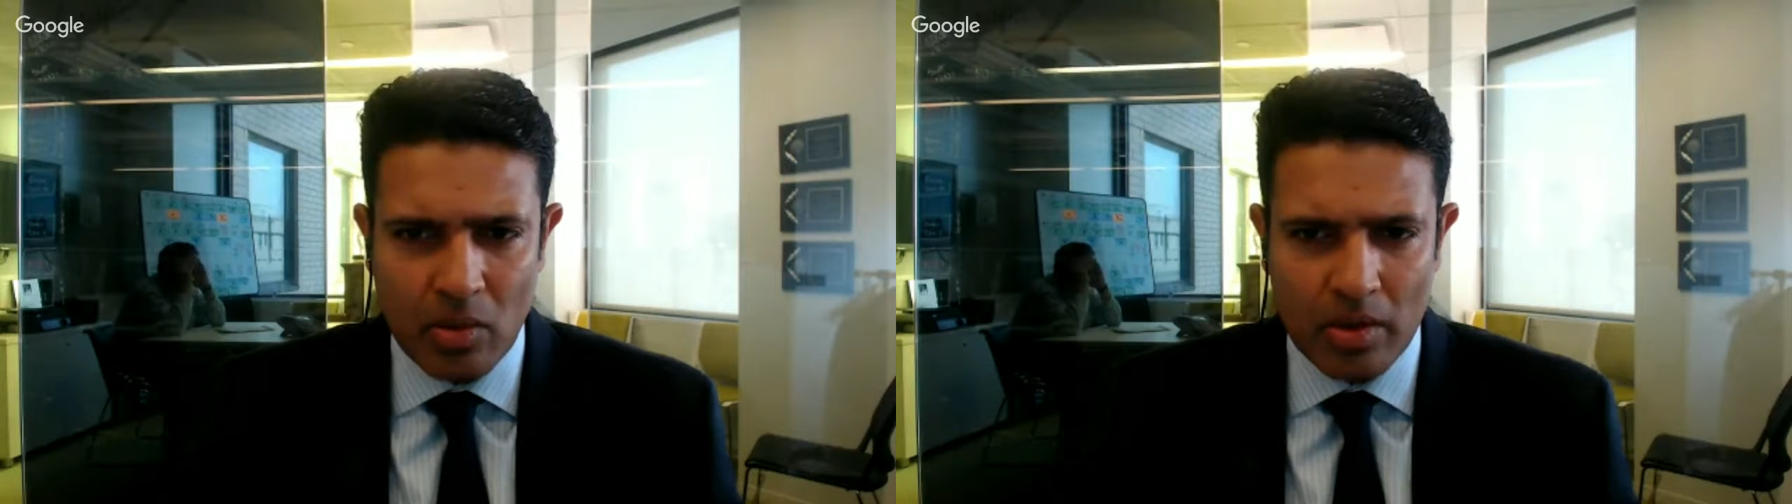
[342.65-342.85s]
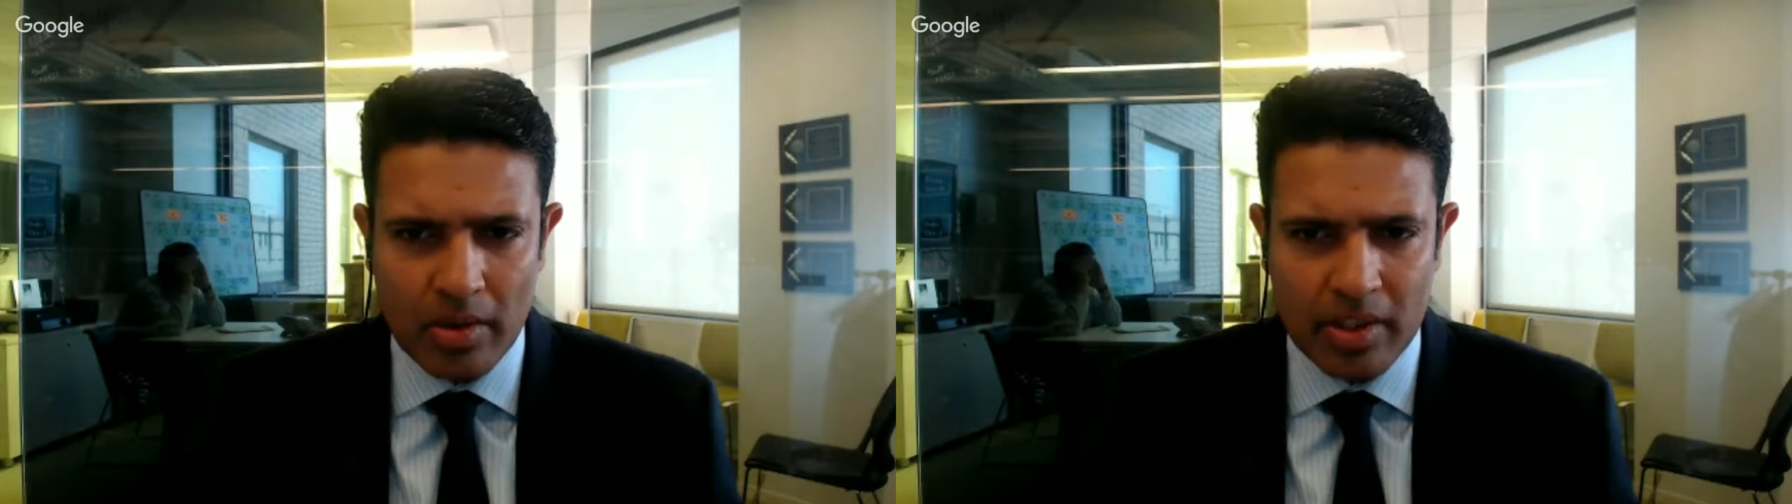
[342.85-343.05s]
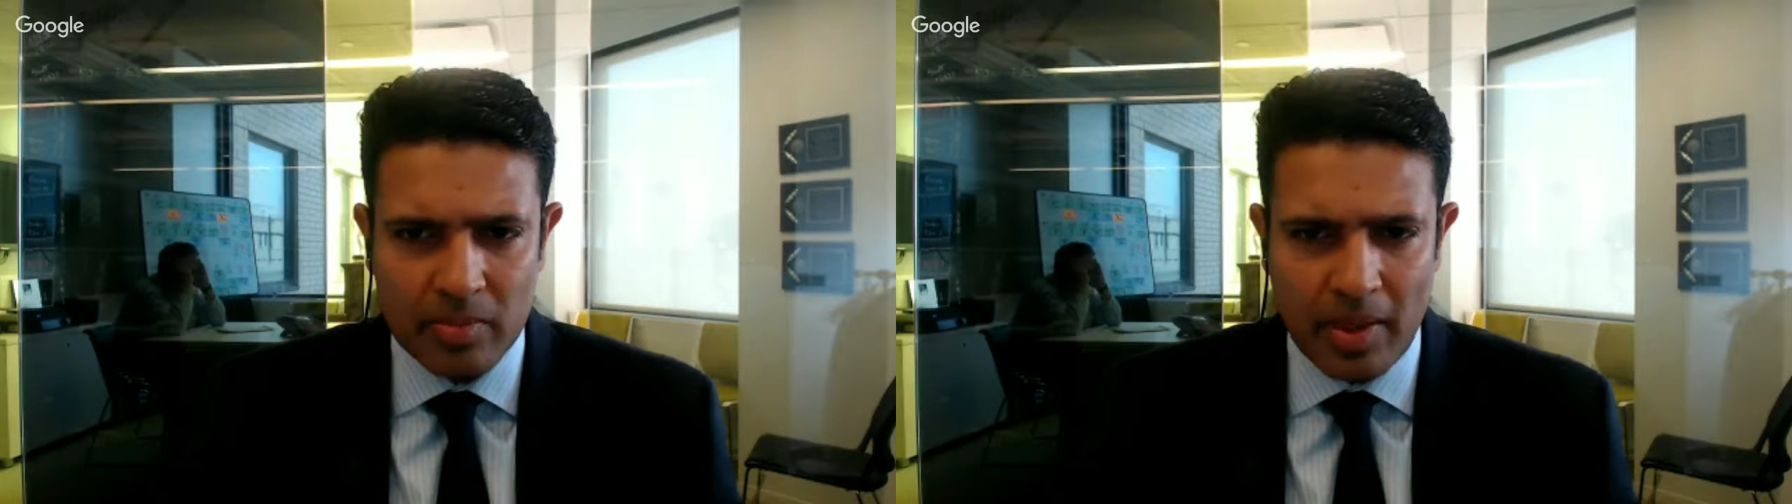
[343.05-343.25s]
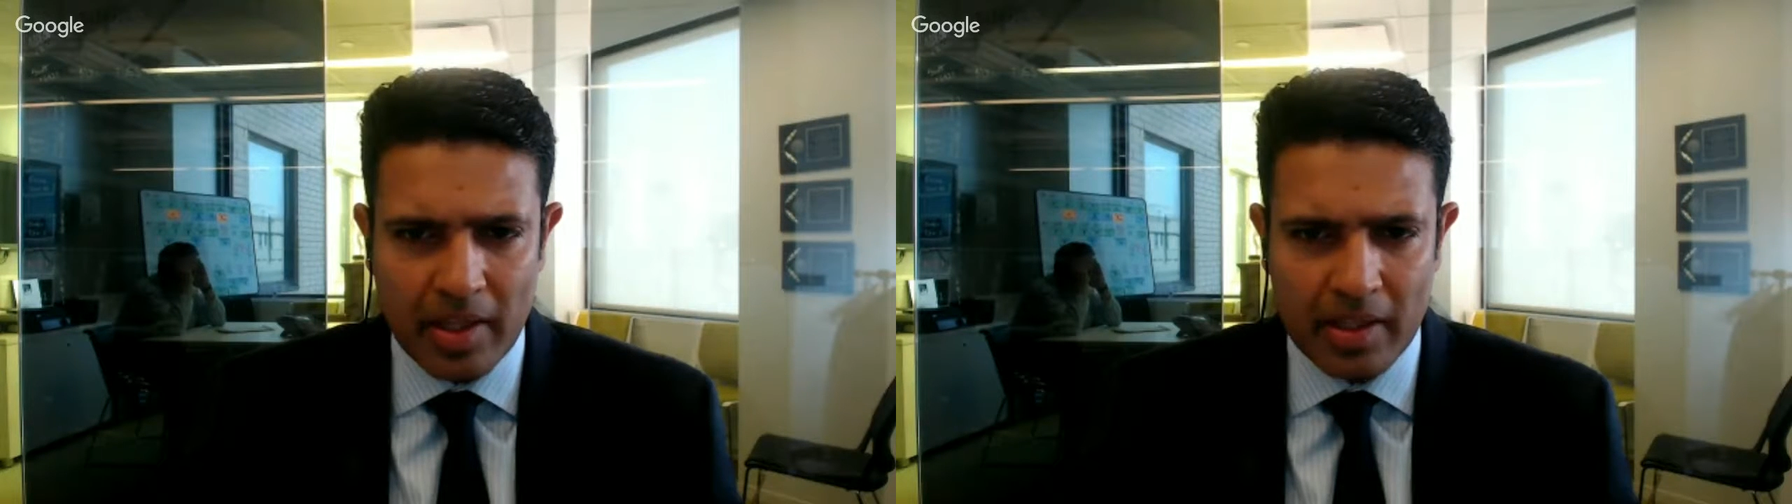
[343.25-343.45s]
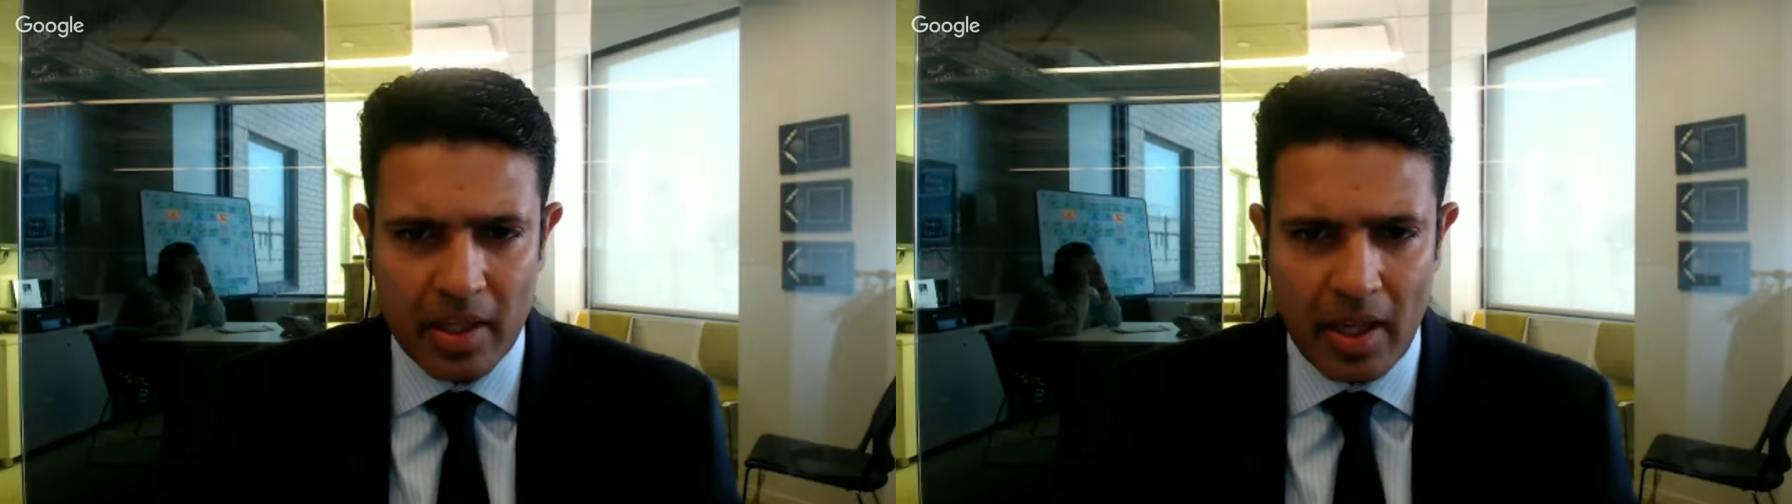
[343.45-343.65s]
Where are they
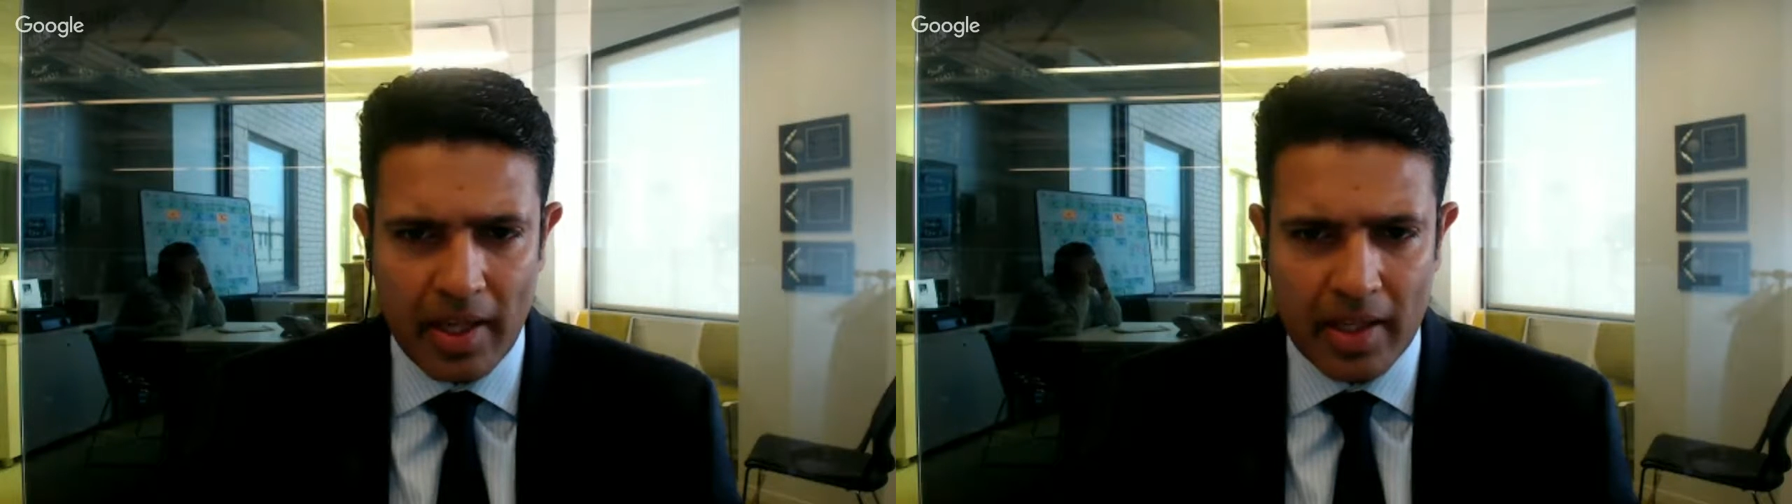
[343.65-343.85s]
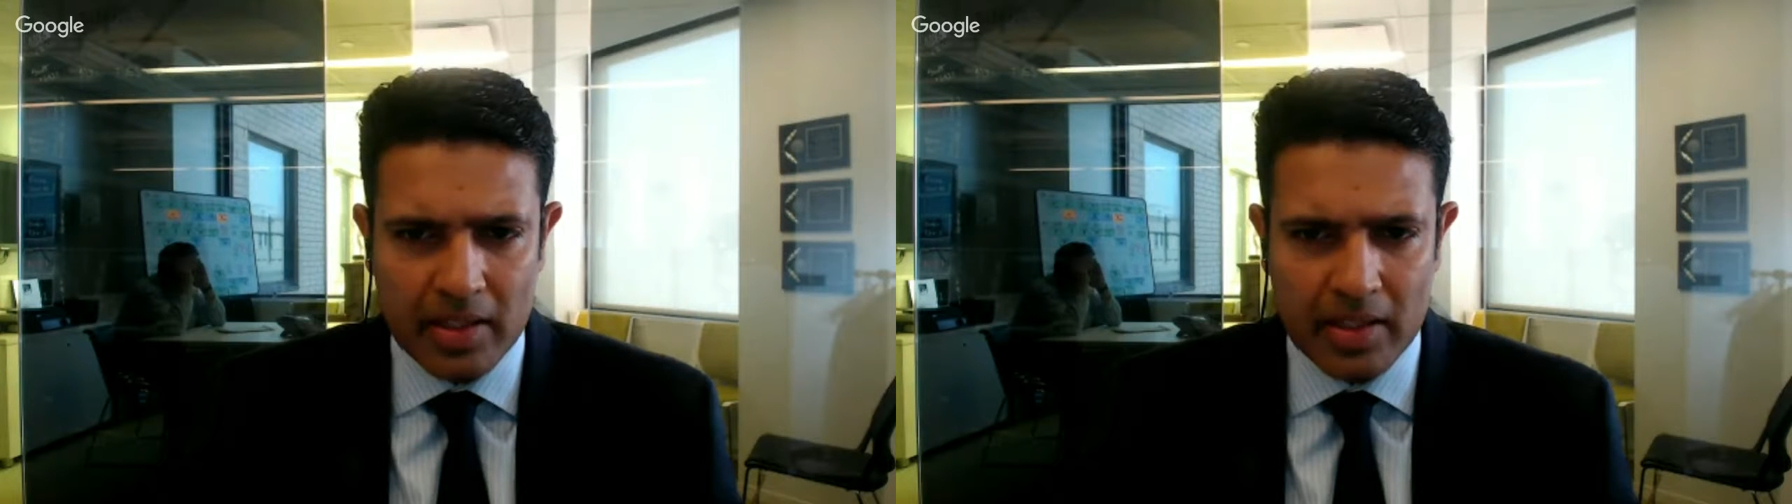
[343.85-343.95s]
spending the night?